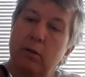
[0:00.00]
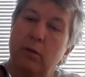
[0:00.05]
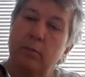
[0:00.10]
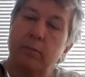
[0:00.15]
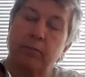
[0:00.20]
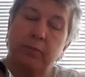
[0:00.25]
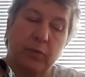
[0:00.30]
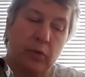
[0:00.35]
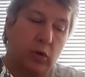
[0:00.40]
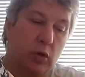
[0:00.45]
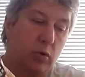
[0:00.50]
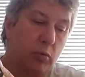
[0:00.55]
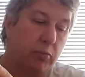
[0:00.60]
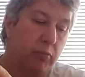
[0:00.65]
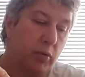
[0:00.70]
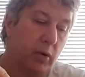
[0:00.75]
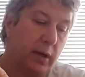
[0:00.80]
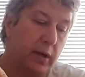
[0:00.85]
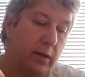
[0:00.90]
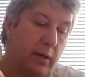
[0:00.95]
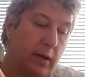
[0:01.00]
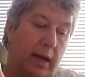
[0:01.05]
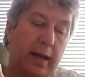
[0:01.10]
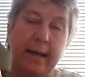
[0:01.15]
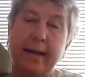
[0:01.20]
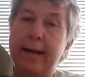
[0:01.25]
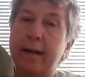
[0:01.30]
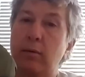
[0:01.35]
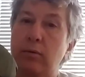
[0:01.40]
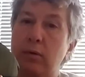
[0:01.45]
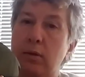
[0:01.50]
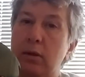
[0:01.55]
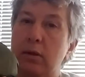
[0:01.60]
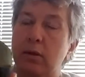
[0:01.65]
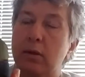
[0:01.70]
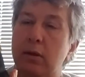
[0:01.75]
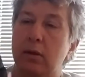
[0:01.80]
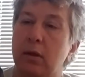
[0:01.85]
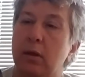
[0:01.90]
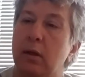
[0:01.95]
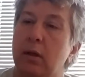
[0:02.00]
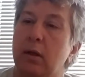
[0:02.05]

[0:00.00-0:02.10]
or 2.8 ounces.